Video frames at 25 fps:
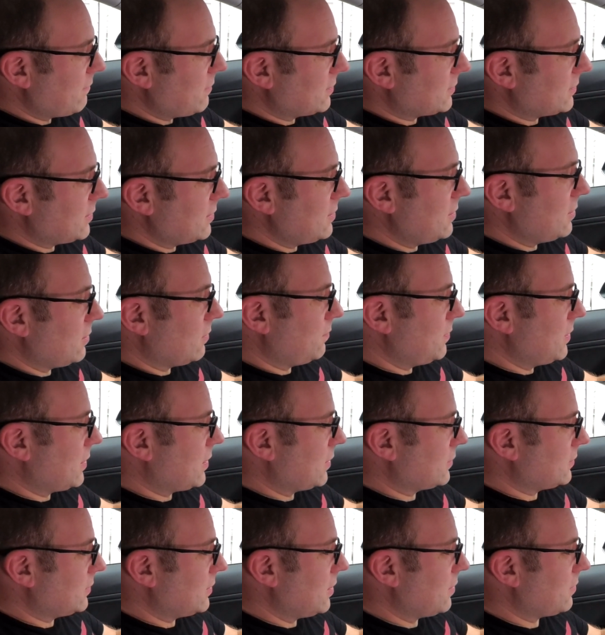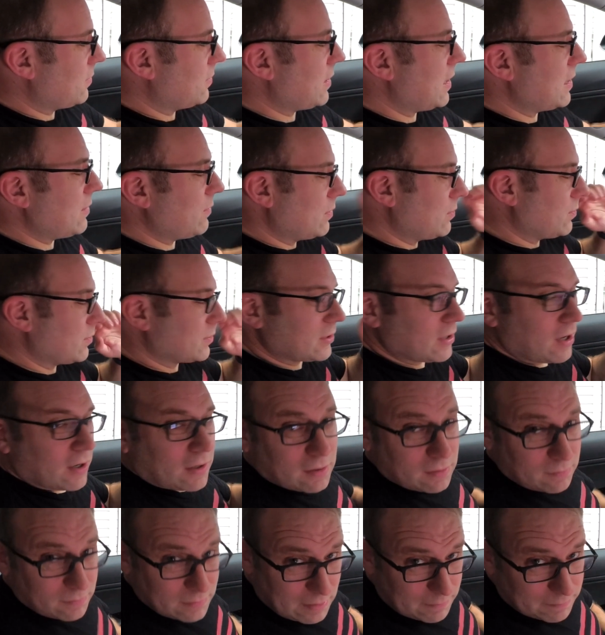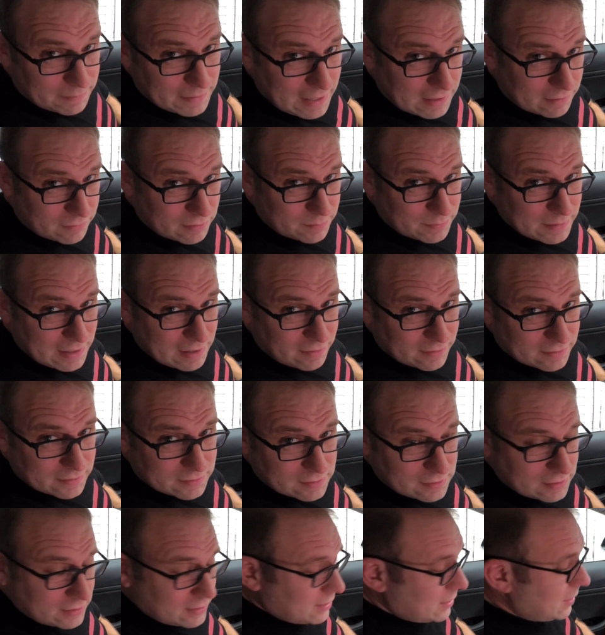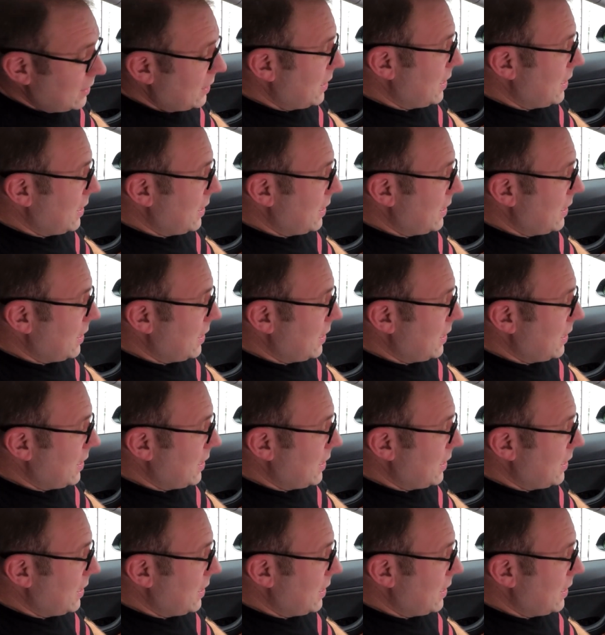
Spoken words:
this in here because the other night we were talking about battery balancing,